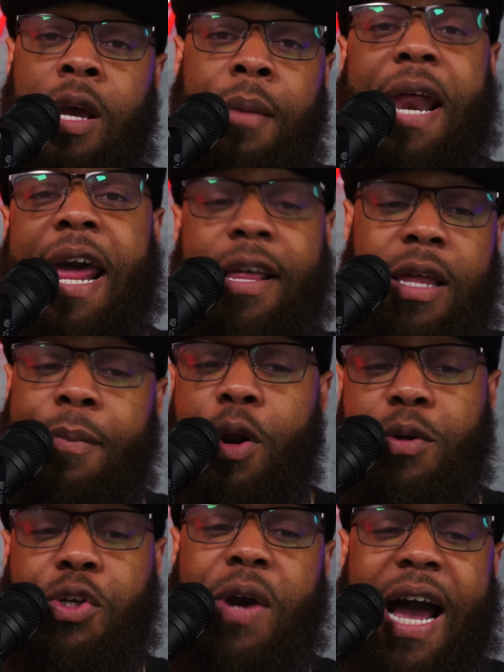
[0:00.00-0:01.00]
But hey, let me know
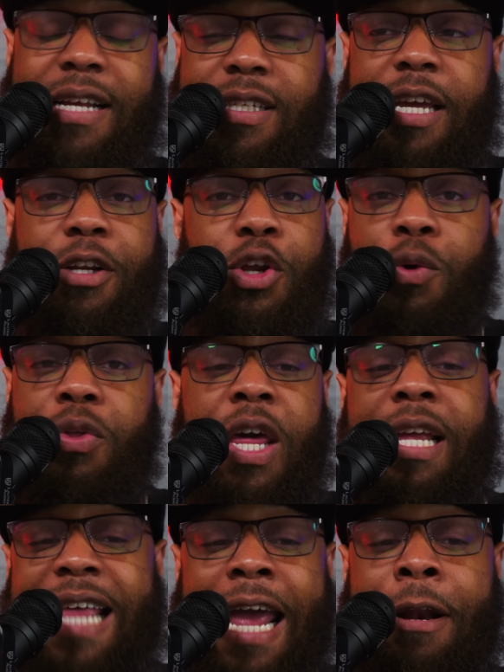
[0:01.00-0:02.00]
what you guys think. Do you
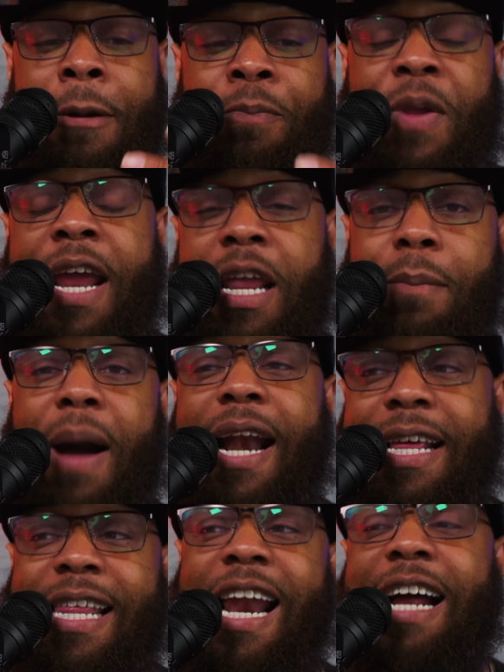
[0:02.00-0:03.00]
think that
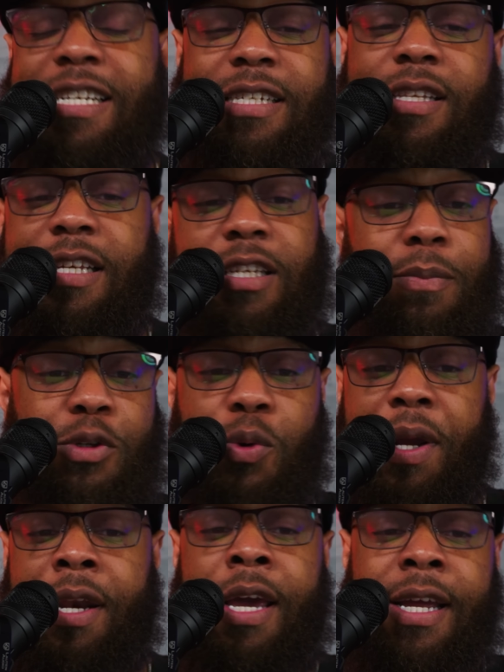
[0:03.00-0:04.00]
anybody that I just listed
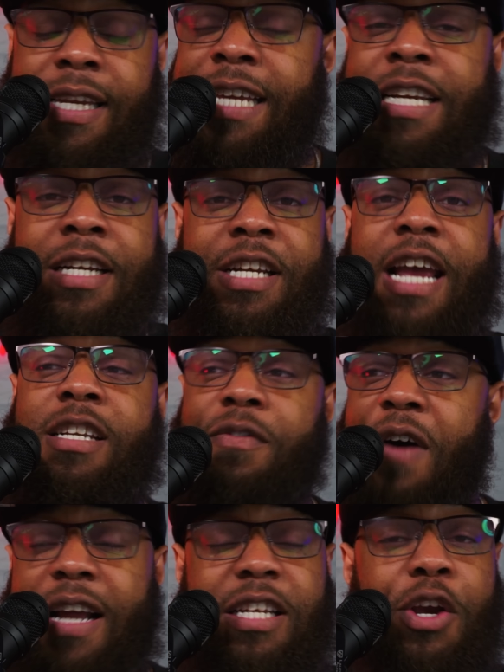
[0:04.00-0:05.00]
between DJJ,
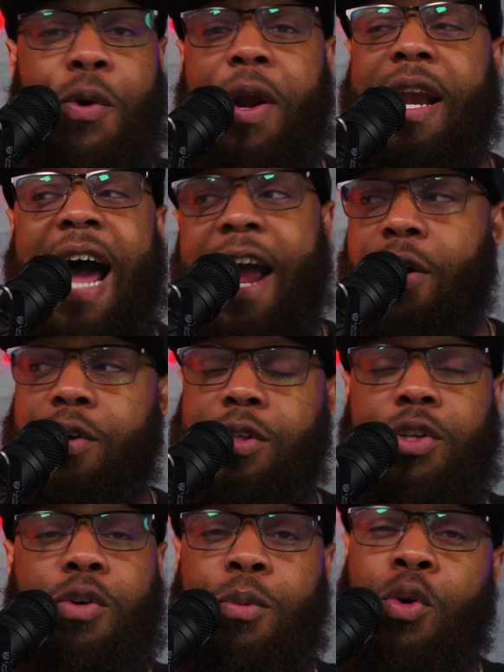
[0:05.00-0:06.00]
Javonte Green, Ayo
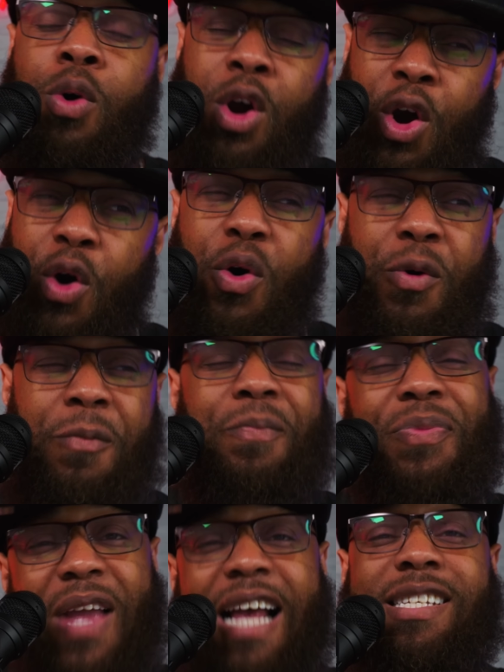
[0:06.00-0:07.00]
Dosunmu, who
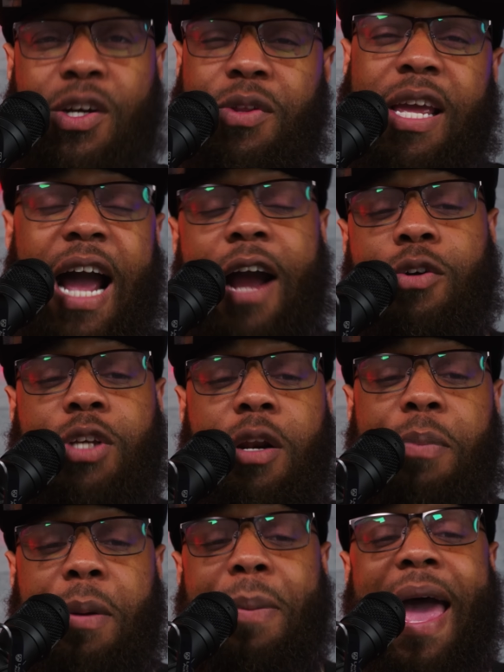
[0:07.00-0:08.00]
I still think Ayo's going
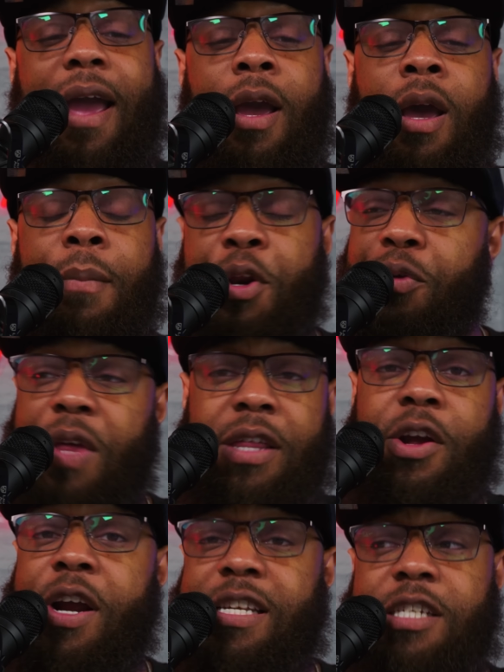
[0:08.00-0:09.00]
to be back, but do you think
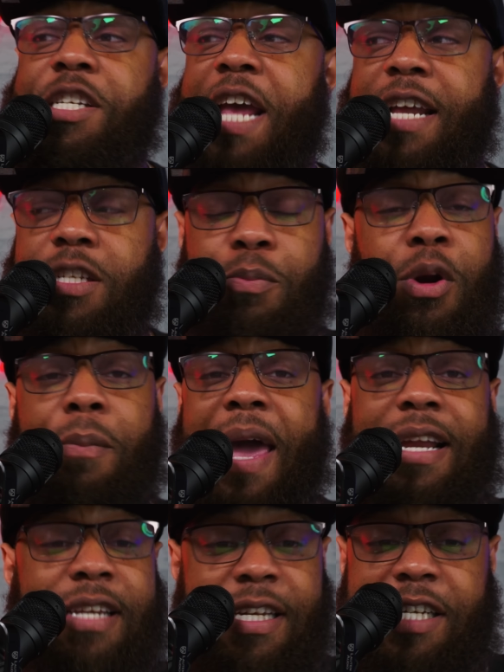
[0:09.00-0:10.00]
there is a chance to bring
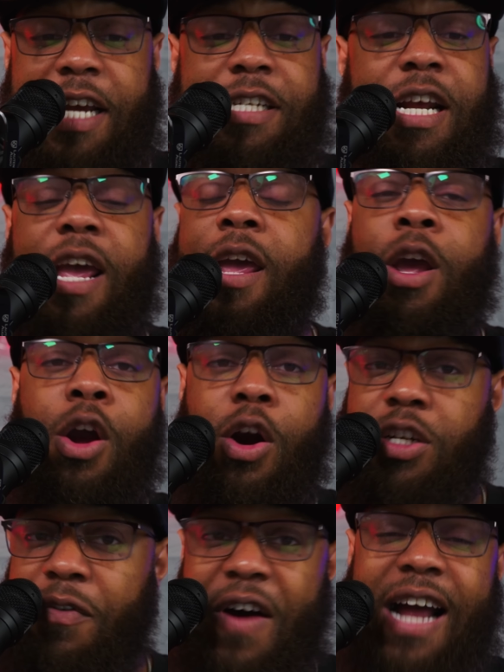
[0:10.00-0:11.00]
back DJJ
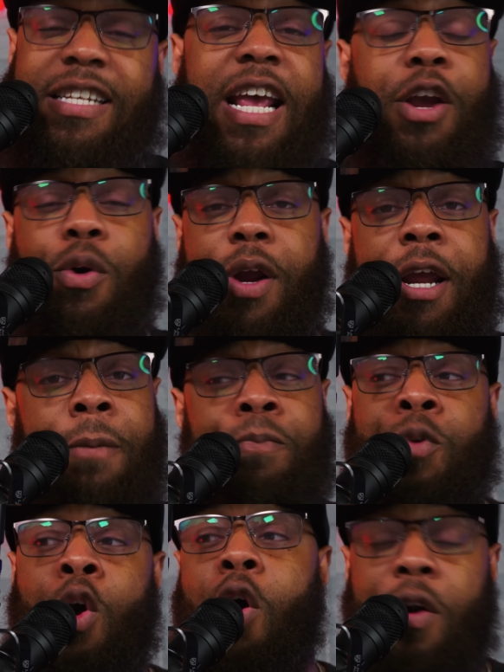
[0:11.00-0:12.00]
or Javonte Green
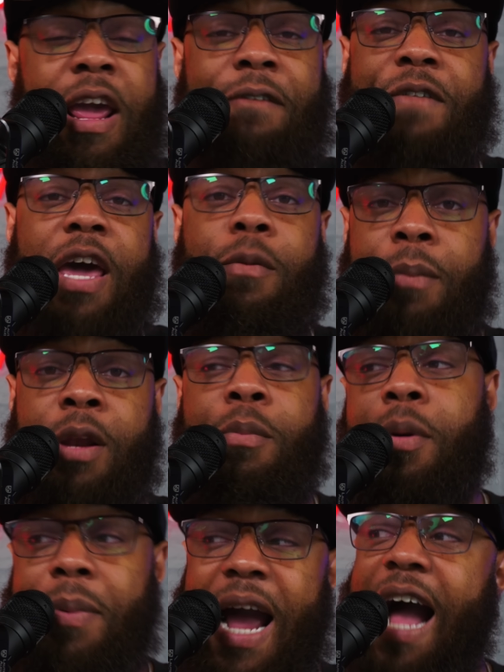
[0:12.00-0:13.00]
on a vet
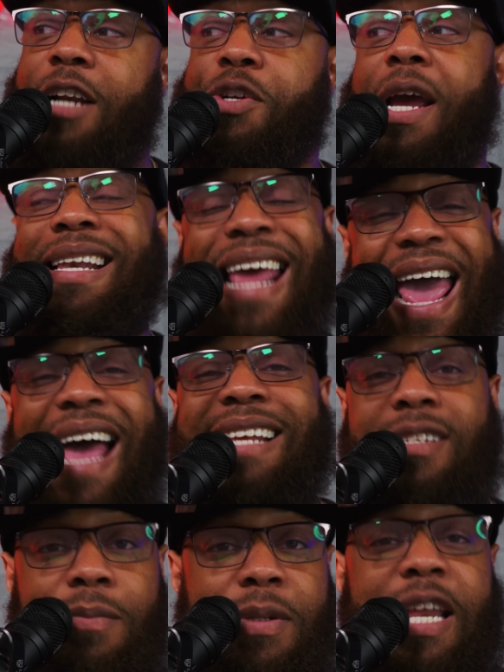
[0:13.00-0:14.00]
minimum contract
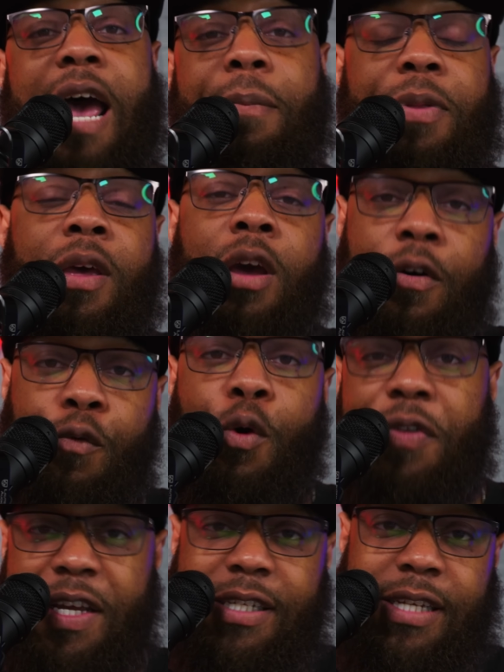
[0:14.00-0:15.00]
as some depth
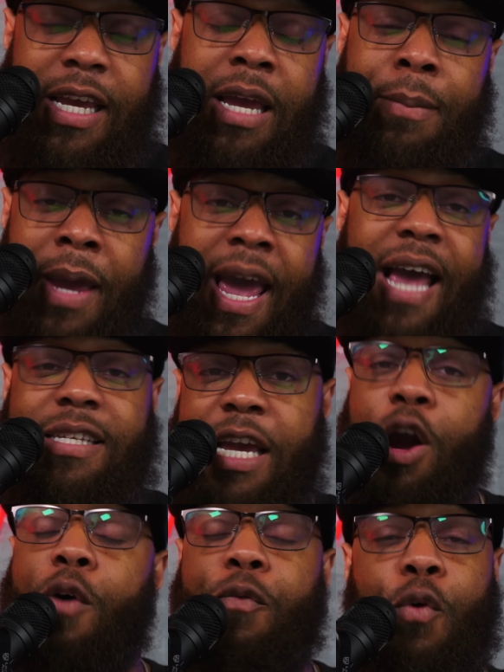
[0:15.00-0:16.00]
for this team as they
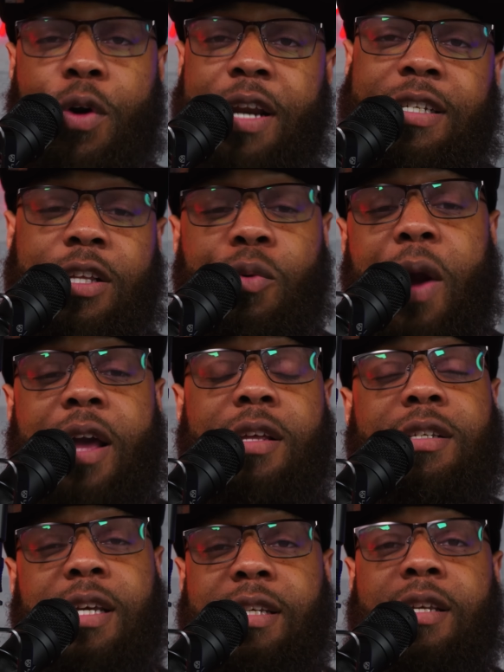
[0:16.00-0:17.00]
go forward into the
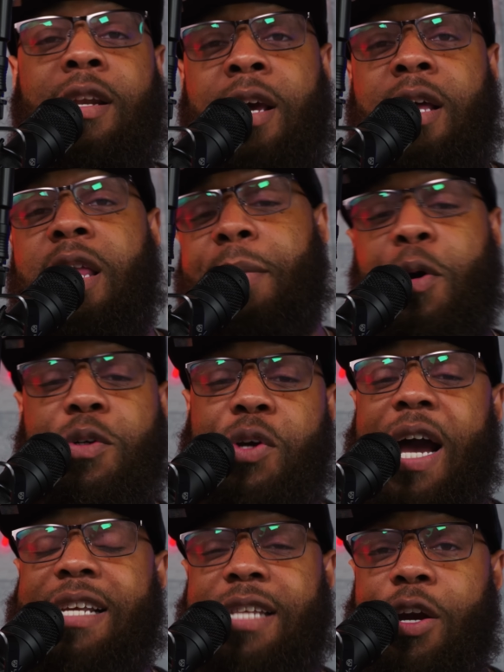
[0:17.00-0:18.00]
regular season? Let me know what
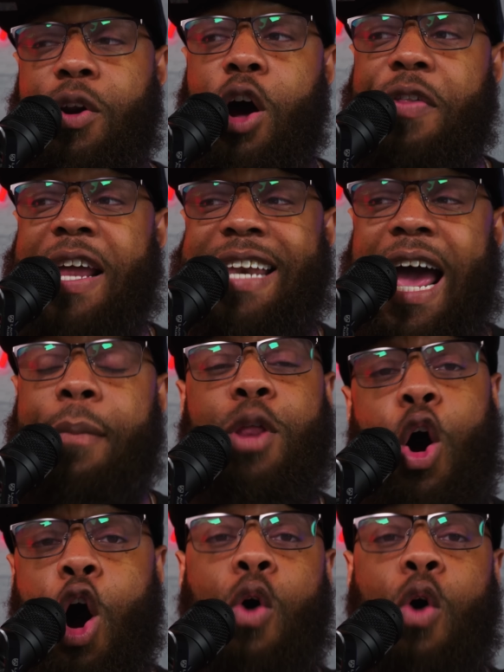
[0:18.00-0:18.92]
you guys think on all that down below.